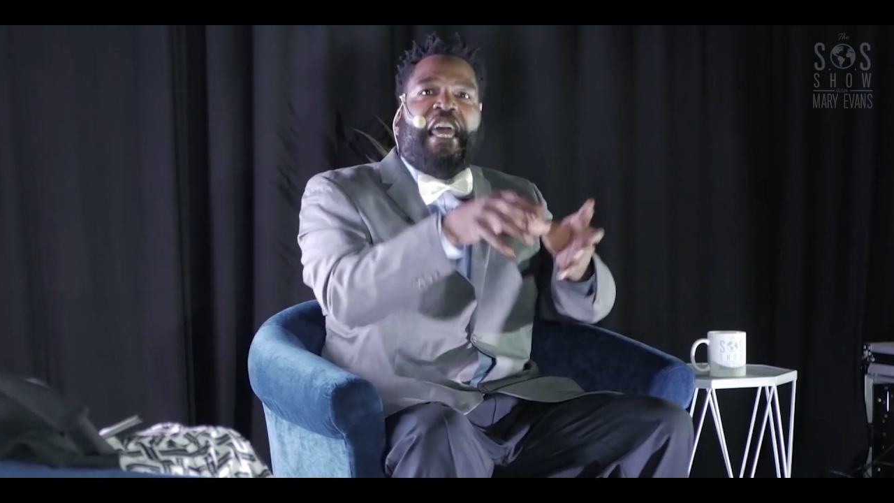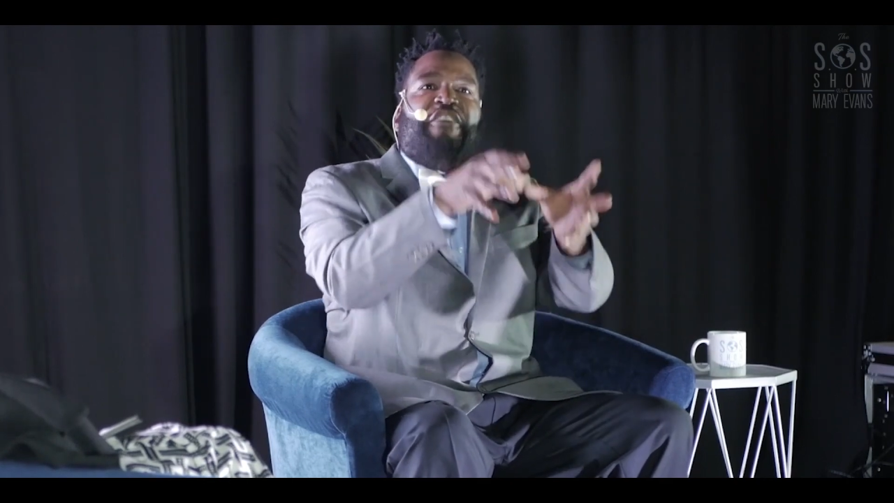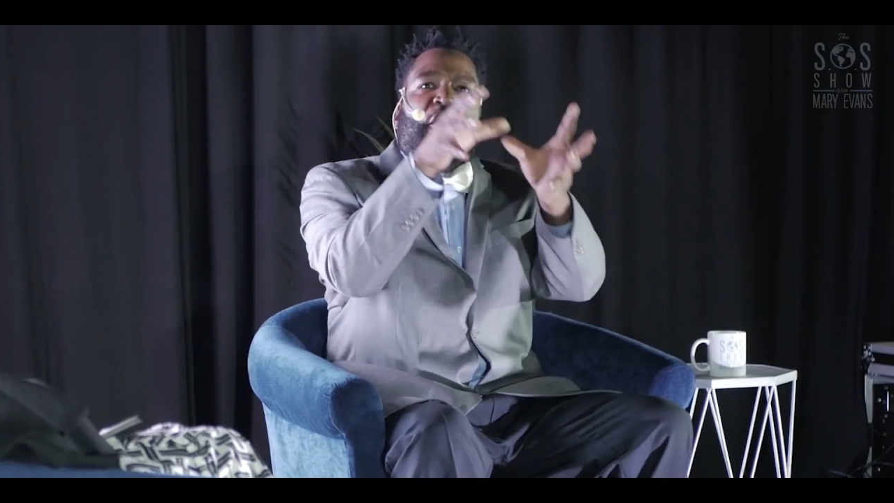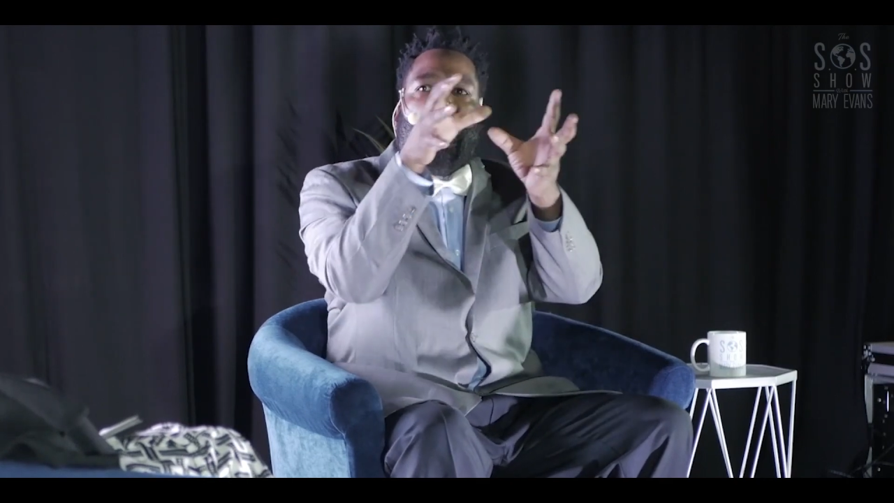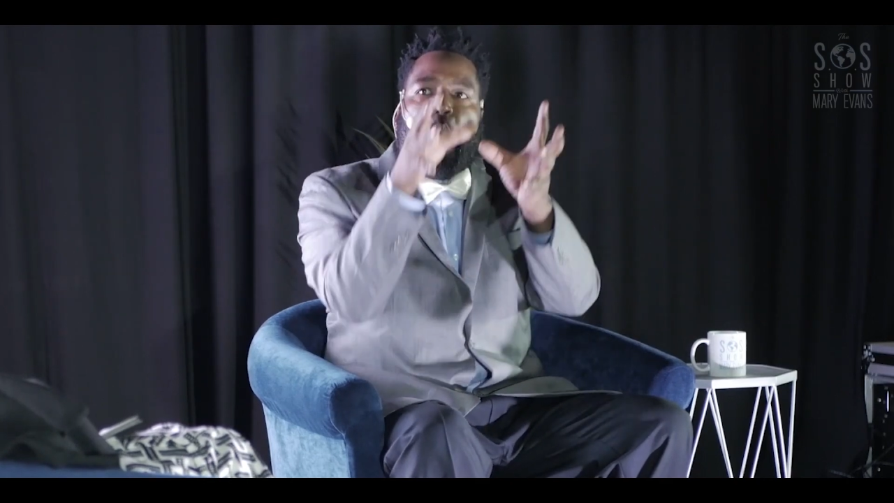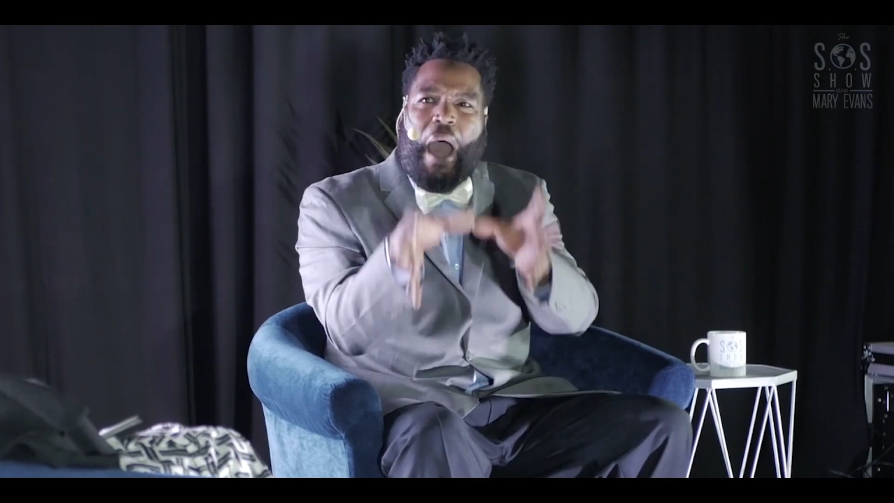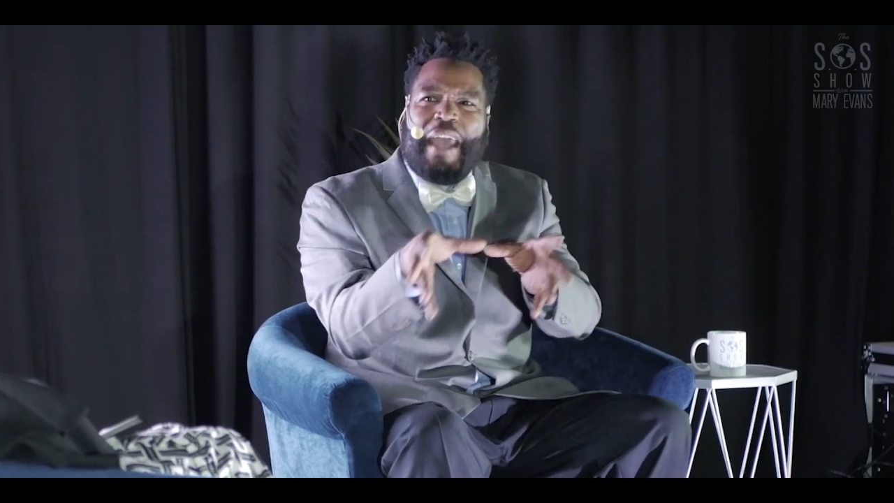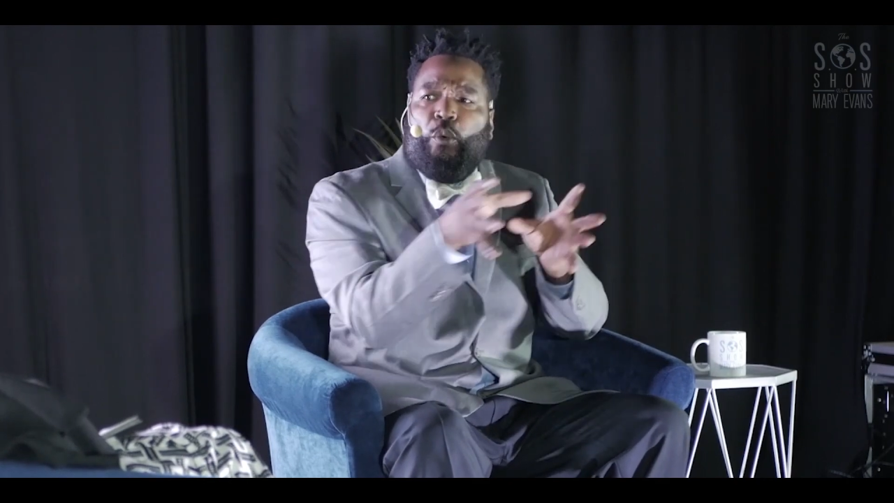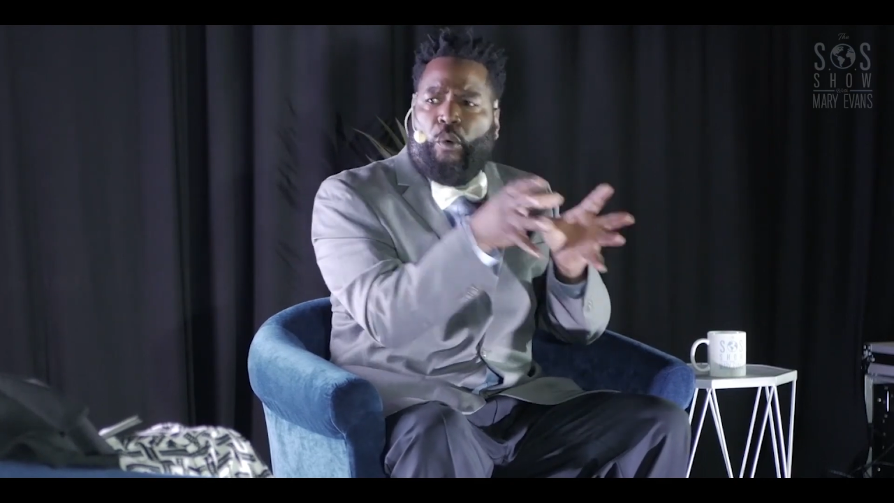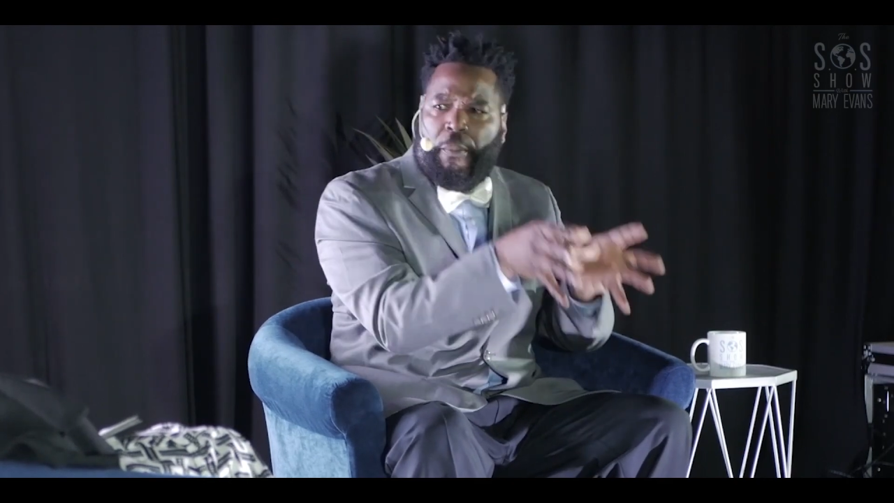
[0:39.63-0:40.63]
if a
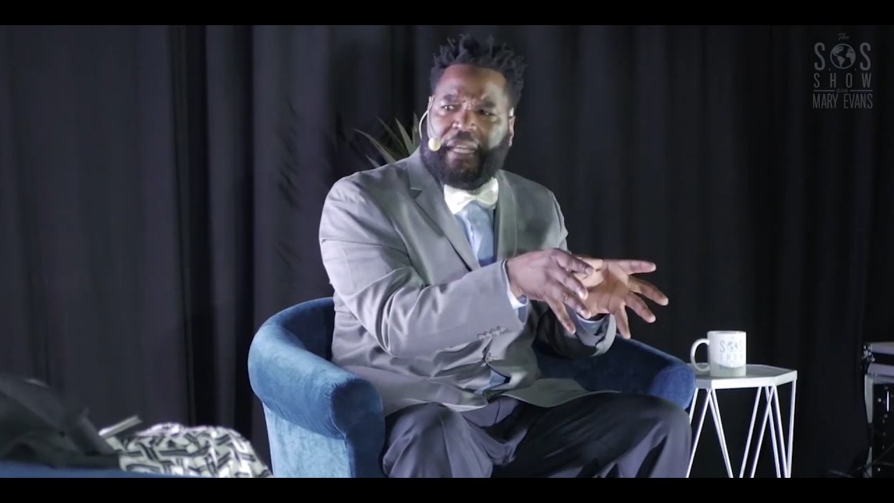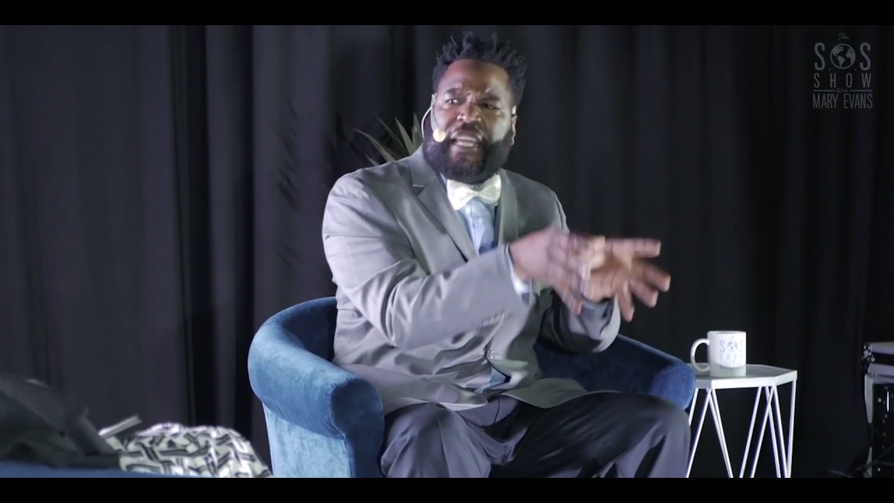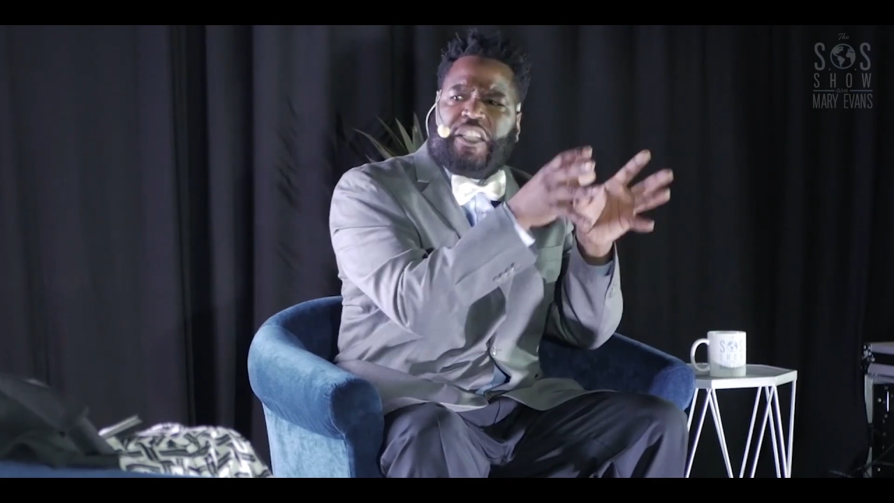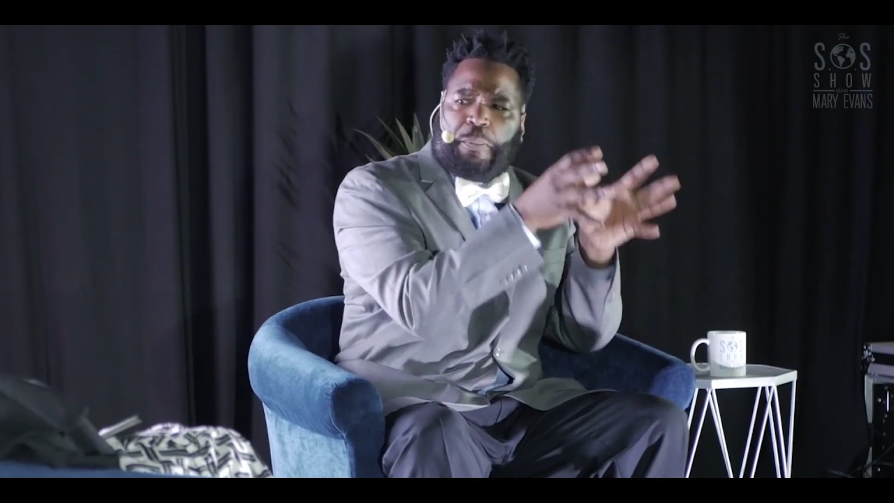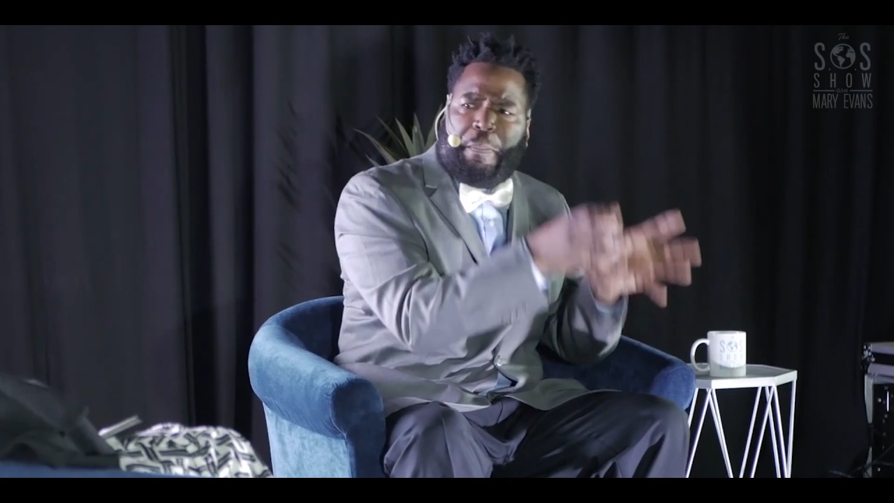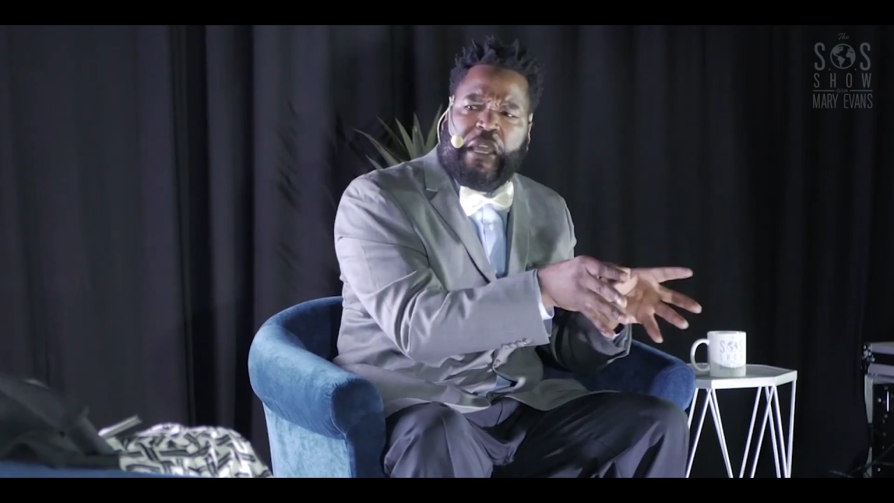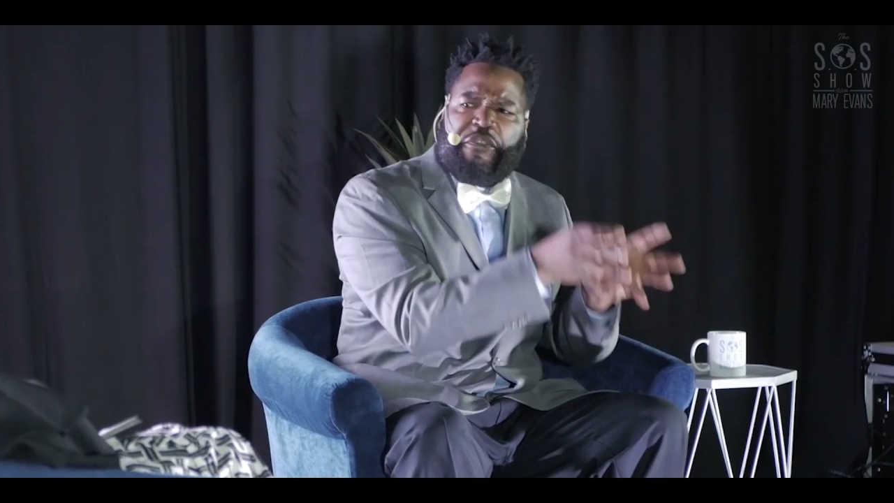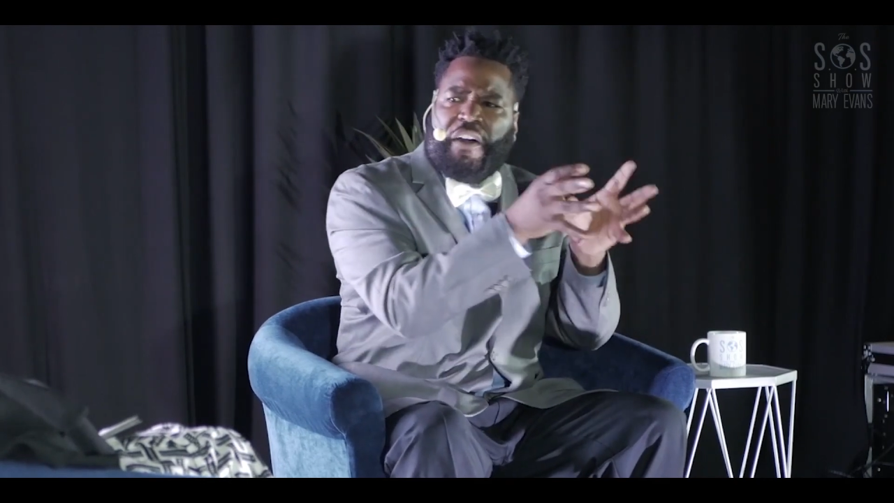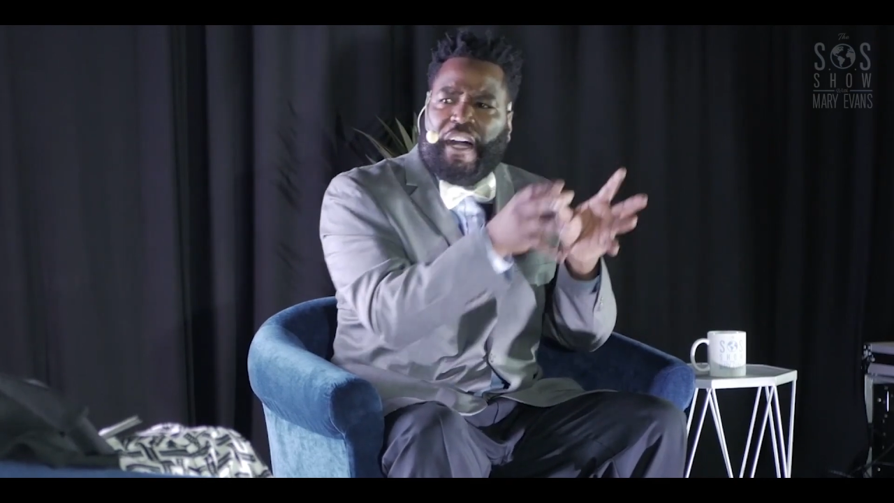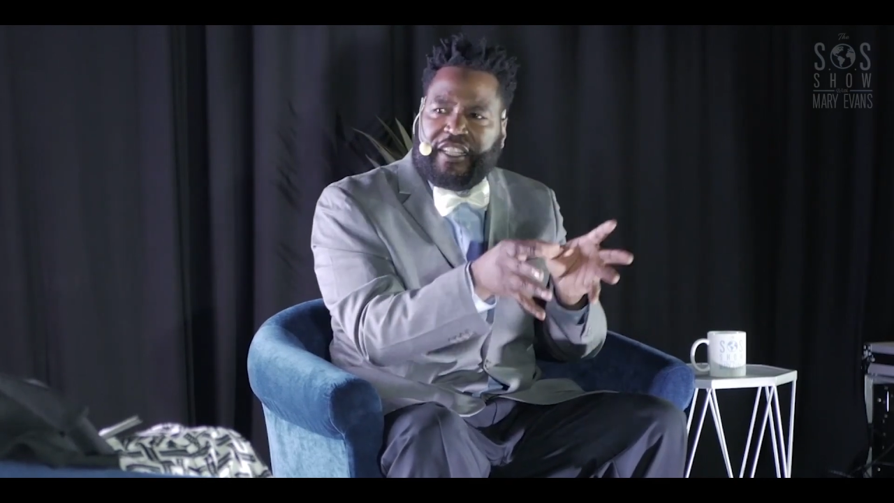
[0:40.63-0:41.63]
white woman can speak
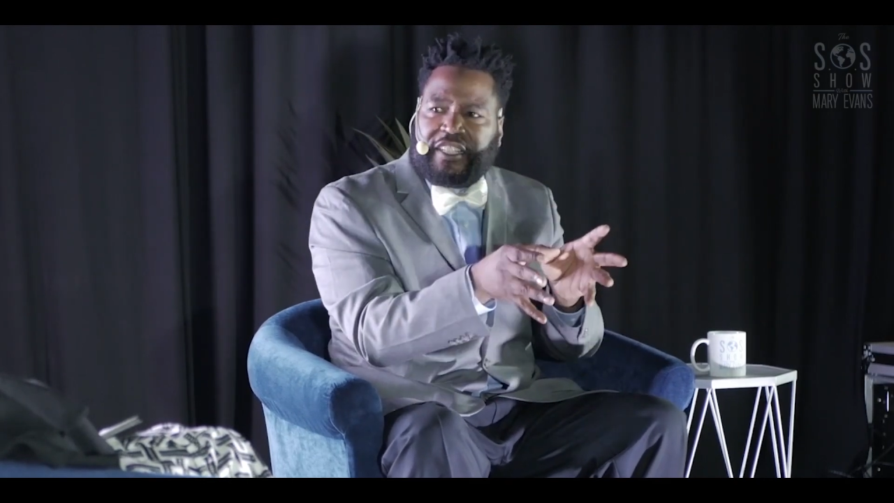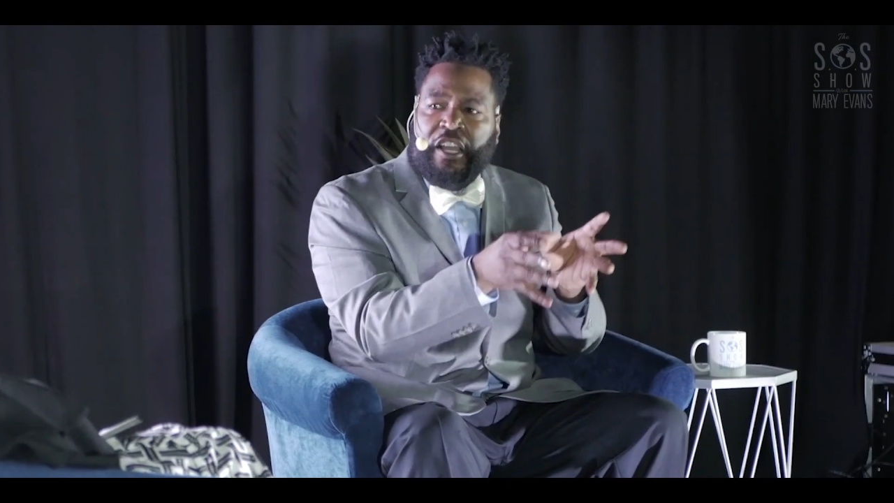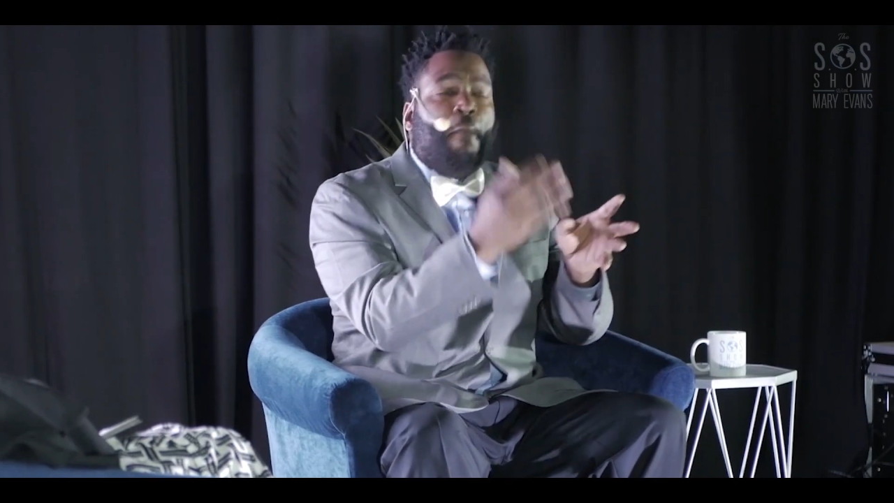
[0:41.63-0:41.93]
for us